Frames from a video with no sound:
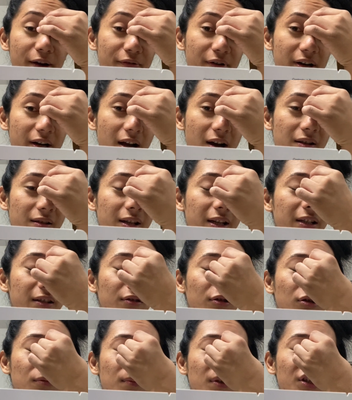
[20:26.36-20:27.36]
right now. Like
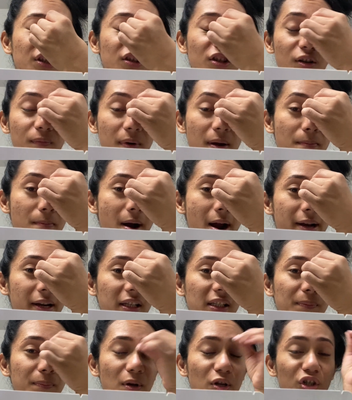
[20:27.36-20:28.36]
so much is on my mind,
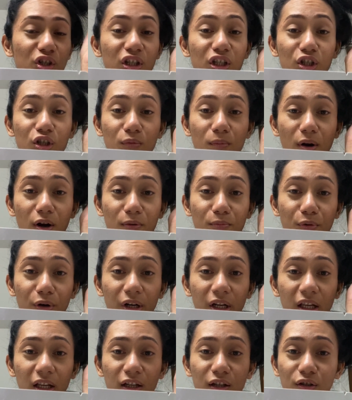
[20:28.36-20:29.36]
especially tomorrow
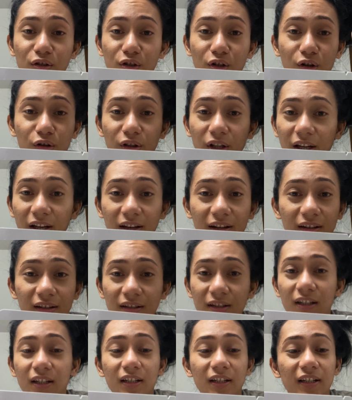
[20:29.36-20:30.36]
morning. So like,
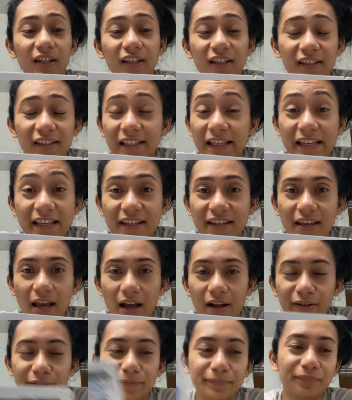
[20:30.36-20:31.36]

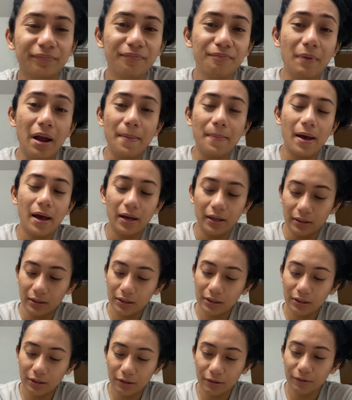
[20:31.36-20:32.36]
yeah, my bad.
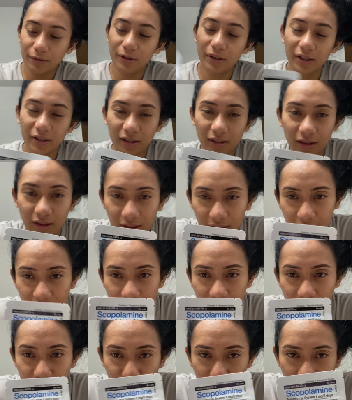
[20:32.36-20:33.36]
So this
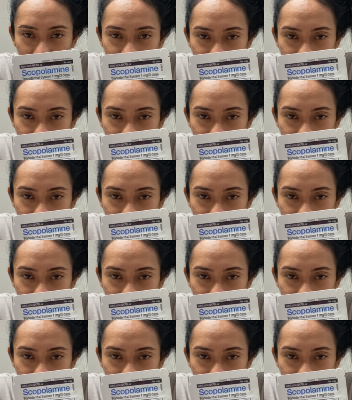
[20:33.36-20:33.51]
is what it's